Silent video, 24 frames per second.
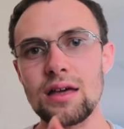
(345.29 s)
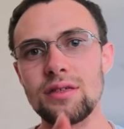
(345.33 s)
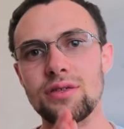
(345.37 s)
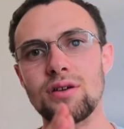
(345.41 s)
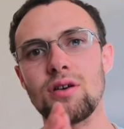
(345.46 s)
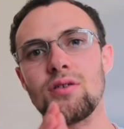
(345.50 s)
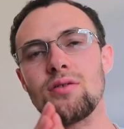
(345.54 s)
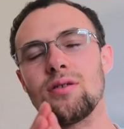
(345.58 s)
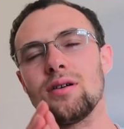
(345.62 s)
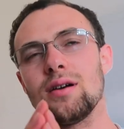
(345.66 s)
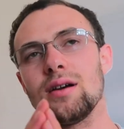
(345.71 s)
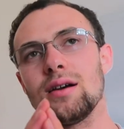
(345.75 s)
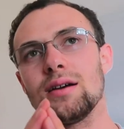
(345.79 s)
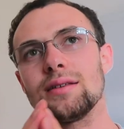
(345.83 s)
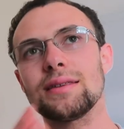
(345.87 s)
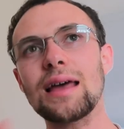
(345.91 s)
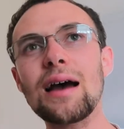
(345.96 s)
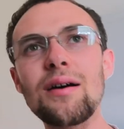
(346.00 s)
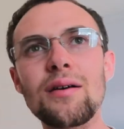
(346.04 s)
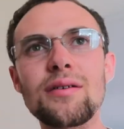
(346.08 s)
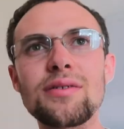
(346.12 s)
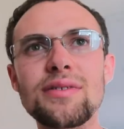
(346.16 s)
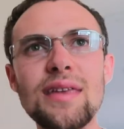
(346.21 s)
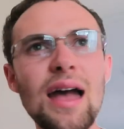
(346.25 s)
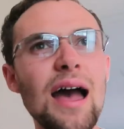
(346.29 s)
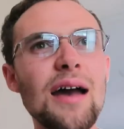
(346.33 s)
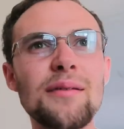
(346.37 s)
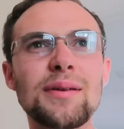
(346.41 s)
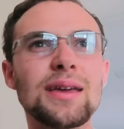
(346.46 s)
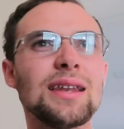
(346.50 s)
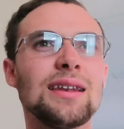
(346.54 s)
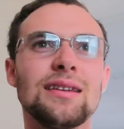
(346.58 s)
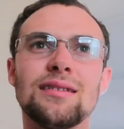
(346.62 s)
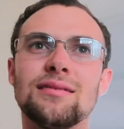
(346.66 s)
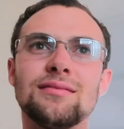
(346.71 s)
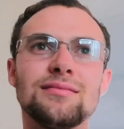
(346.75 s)
So, that was that. I
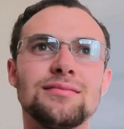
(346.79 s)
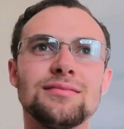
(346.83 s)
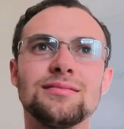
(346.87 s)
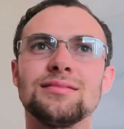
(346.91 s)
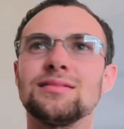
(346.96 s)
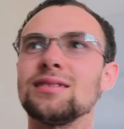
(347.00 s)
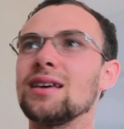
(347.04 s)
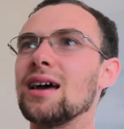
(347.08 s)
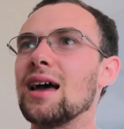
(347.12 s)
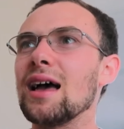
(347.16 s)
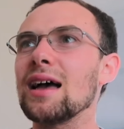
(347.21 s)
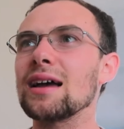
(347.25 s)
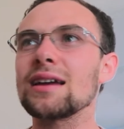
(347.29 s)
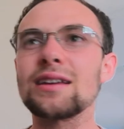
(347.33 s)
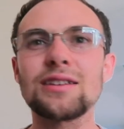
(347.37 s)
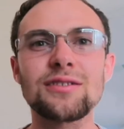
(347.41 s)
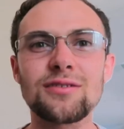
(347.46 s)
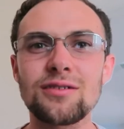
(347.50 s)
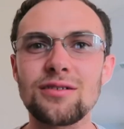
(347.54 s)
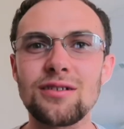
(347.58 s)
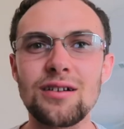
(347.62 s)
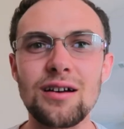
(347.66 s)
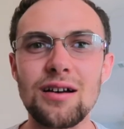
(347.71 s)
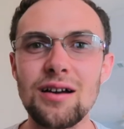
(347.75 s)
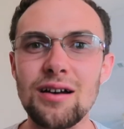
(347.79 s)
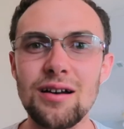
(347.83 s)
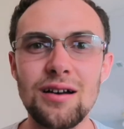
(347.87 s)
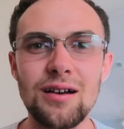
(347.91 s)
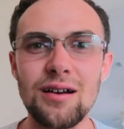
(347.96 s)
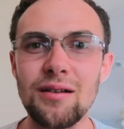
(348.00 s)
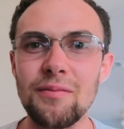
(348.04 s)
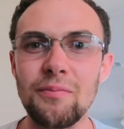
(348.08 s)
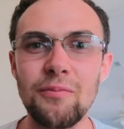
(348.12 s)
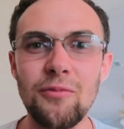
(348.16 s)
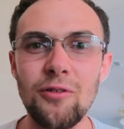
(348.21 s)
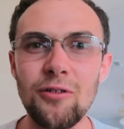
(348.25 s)
mean, I can do a
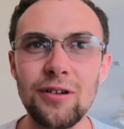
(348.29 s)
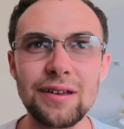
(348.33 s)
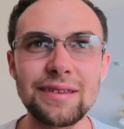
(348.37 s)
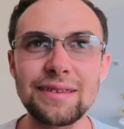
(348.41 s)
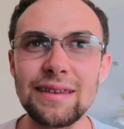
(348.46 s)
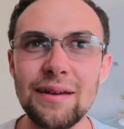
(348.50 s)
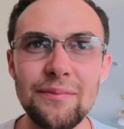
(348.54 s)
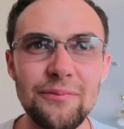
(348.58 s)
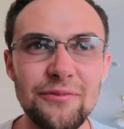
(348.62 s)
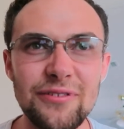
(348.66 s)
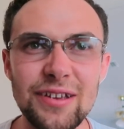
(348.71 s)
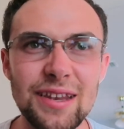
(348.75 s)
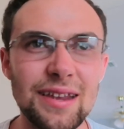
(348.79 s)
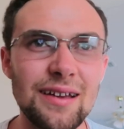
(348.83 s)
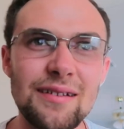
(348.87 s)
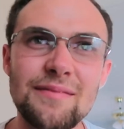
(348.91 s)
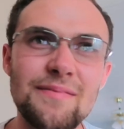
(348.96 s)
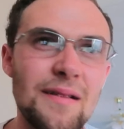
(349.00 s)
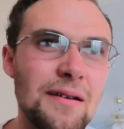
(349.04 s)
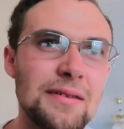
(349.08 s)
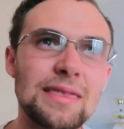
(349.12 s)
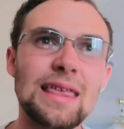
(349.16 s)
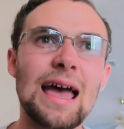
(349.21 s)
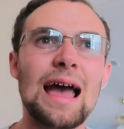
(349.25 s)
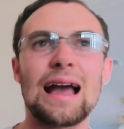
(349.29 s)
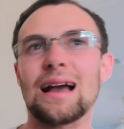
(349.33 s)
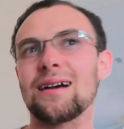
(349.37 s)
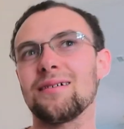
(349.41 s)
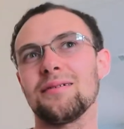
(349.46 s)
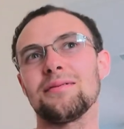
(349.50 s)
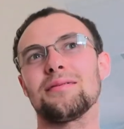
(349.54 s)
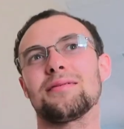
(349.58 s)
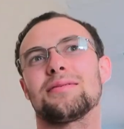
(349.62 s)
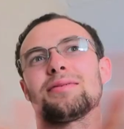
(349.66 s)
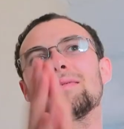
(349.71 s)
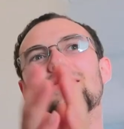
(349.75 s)
more in-depth video about that
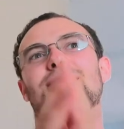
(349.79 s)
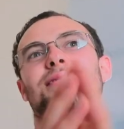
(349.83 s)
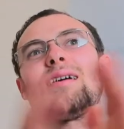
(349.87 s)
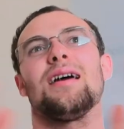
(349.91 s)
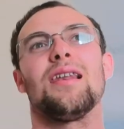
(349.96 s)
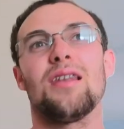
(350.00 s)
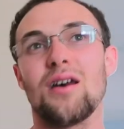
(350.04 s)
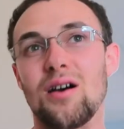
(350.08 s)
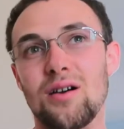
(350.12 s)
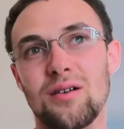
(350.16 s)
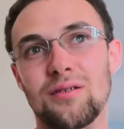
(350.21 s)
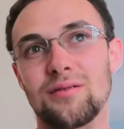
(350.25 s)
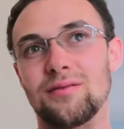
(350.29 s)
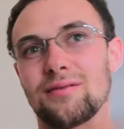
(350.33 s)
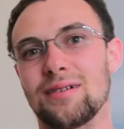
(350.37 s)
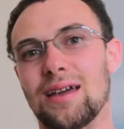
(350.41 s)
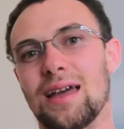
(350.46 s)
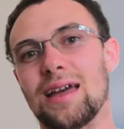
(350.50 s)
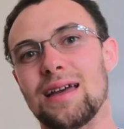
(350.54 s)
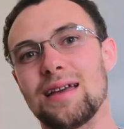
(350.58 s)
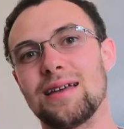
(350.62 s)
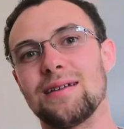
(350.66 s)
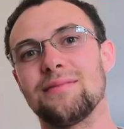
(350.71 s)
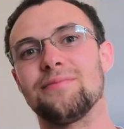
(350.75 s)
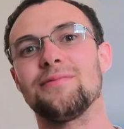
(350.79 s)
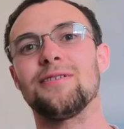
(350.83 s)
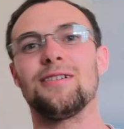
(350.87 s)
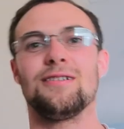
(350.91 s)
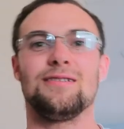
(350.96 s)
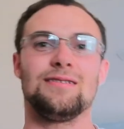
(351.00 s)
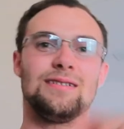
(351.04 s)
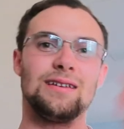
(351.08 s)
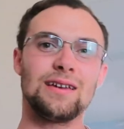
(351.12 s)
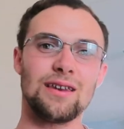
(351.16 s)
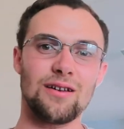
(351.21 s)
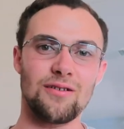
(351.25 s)
course alone, okay?
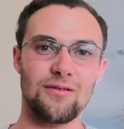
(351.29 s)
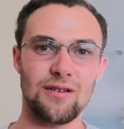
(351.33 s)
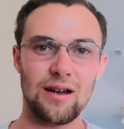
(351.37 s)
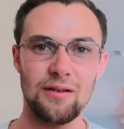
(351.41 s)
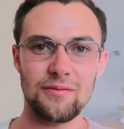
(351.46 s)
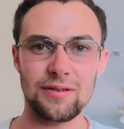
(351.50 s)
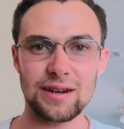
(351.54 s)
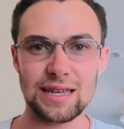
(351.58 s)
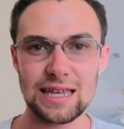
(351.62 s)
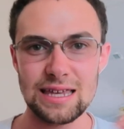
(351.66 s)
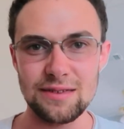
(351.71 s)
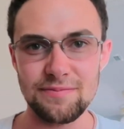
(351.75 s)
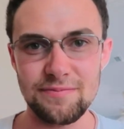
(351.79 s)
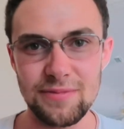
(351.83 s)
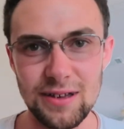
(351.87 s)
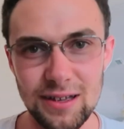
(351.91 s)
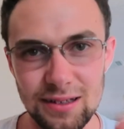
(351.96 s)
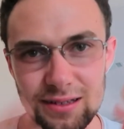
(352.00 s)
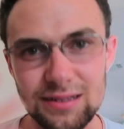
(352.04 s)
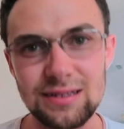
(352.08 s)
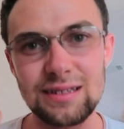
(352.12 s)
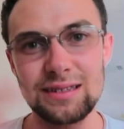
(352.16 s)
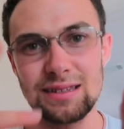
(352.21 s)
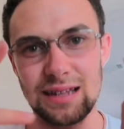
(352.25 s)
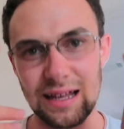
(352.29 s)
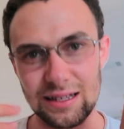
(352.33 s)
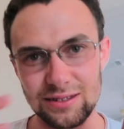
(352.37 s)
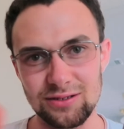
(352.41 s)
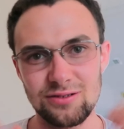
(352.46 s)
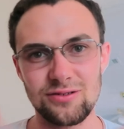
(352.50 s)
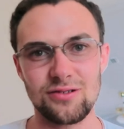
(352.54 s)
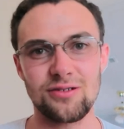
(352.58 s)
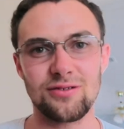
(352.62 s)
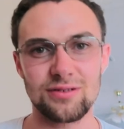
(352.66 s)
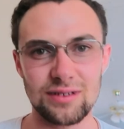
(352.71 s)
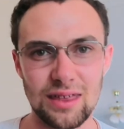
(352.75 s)
But, you know, I want to keep it not
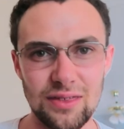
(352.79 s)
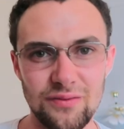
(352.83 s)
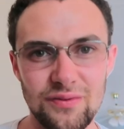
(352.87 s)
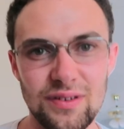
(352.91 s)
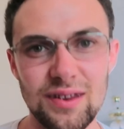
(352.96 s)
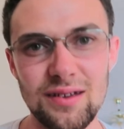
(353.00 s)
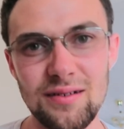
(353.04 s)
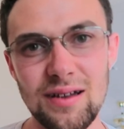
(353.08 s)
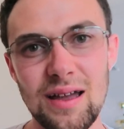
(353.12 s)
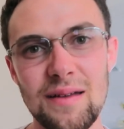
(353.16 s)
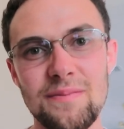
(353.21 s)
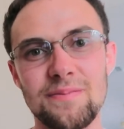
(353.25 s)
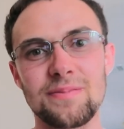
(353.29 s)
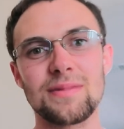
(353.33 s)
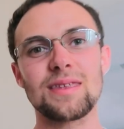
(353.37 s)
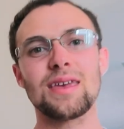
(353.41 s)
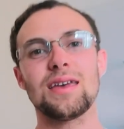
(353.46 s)
too long, this video, okay?